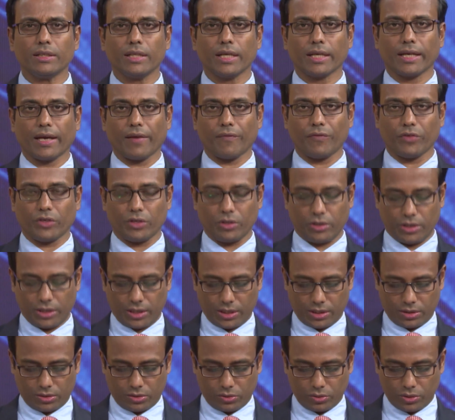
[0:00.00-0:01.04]
in the
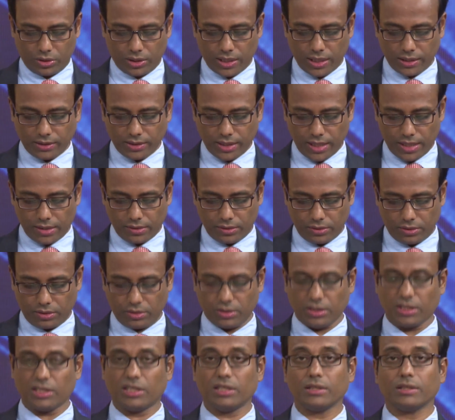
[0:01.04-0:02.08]
cafeteria. So in that
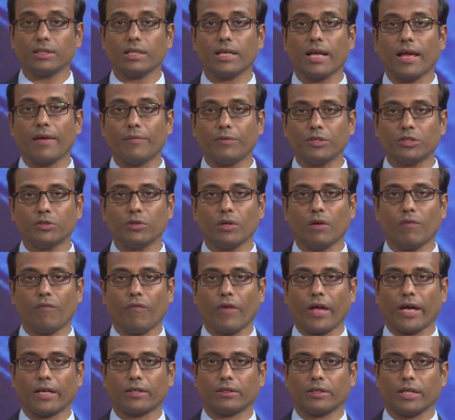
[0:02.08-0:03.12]
sense it is an habitual
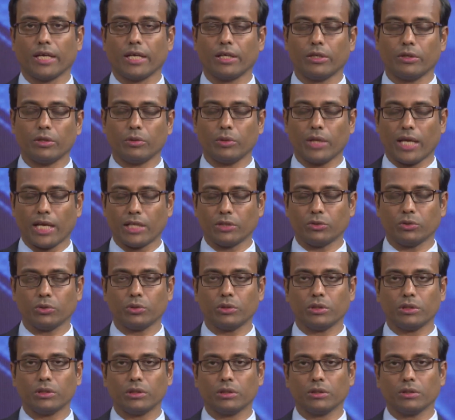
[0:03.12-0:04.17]
fact, and as
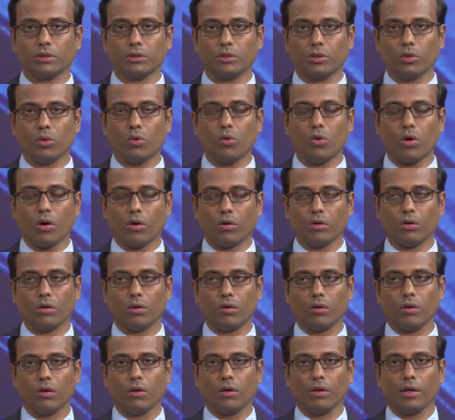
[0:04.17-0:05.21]
we know
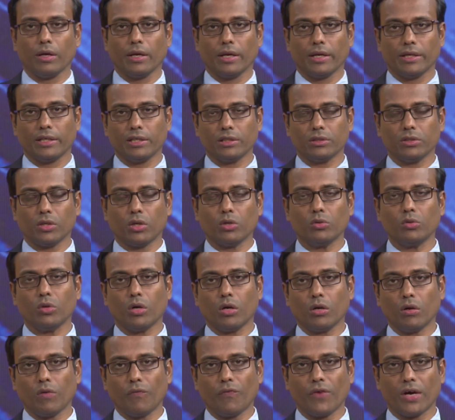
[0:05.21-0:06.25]
all, it is known to
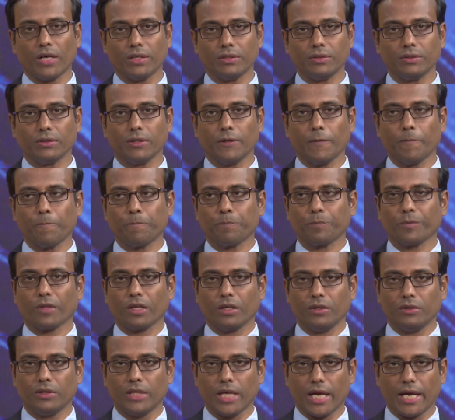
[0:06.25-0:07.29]
all of us
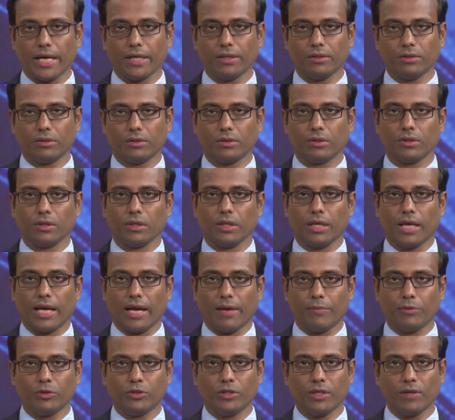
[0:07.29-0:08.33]
that
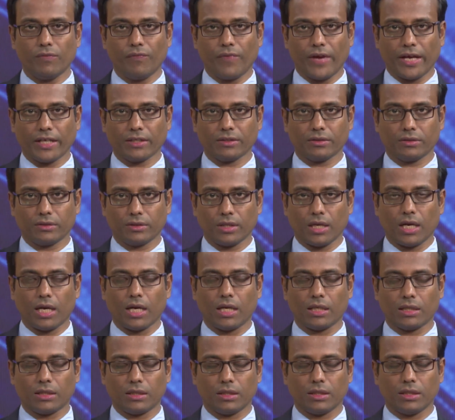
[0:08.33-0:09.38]
habitual facts
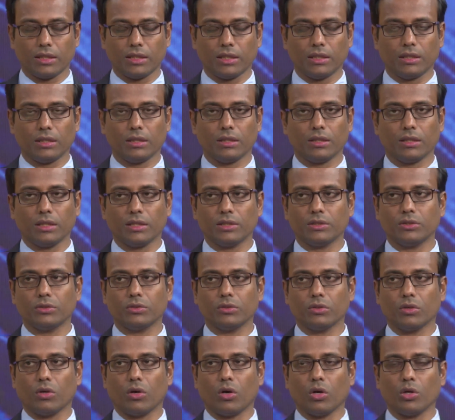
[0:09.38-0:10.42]
are in
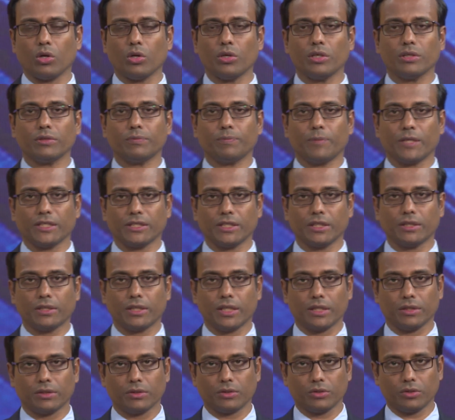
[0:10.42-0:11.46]
is always present
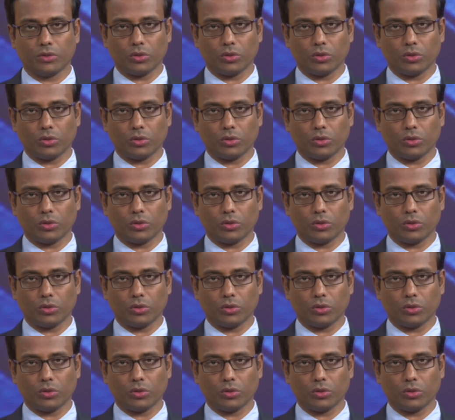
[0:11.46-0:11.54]
tense.